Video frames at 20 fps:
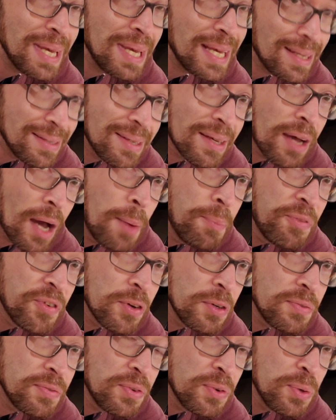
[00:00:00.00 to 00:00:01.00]
It's a
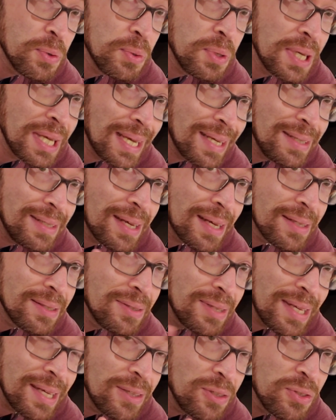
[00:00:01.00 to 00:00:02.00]
comfort food. It
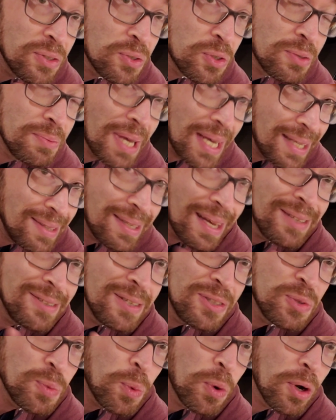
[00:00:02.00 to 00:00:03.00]
does its it does
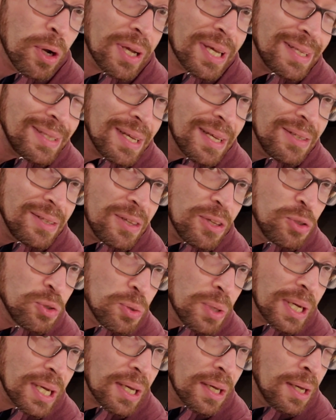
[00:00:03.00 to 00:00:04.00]
its work. It does the
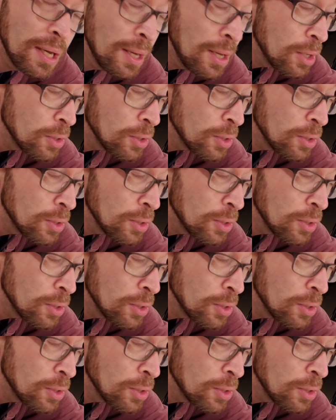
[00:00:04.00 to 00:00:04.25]
trick.